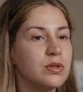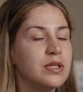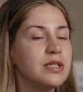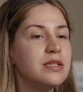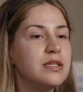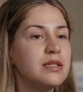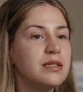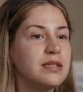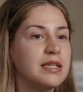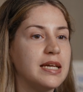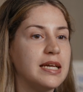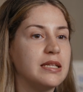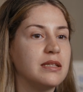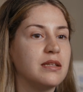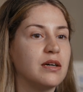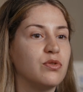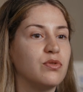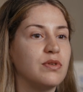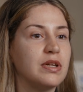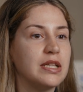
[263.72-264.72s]
does the
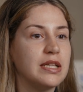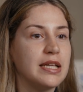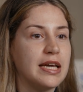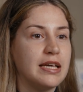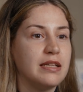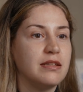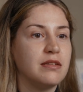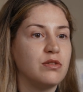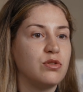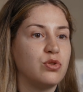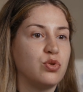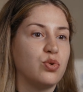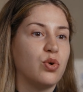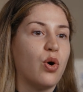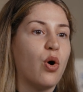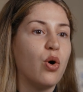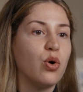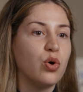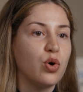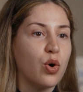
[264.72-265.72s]
data relate to
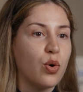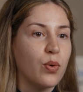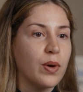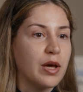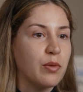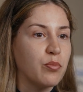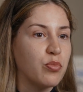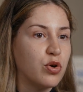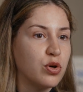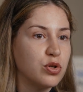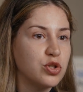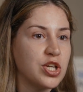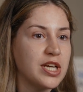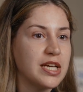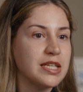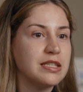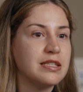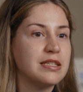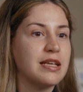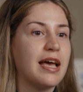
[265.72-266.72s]
ongoing
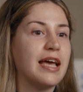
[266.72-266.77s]
projects